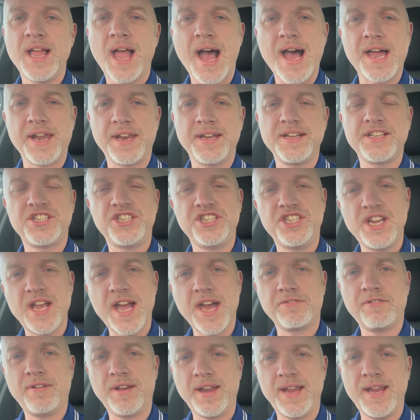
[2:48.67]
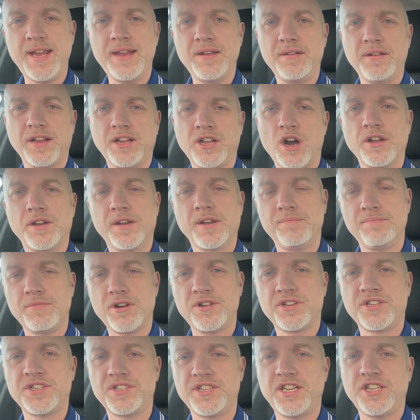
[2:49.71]
and it generally got
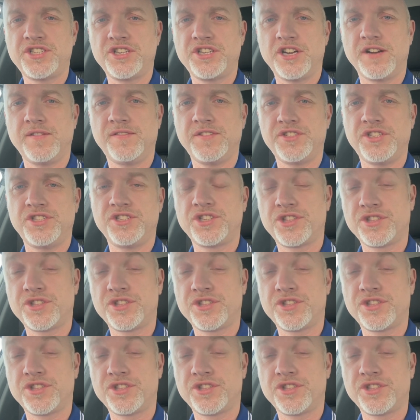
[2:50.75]
emergency services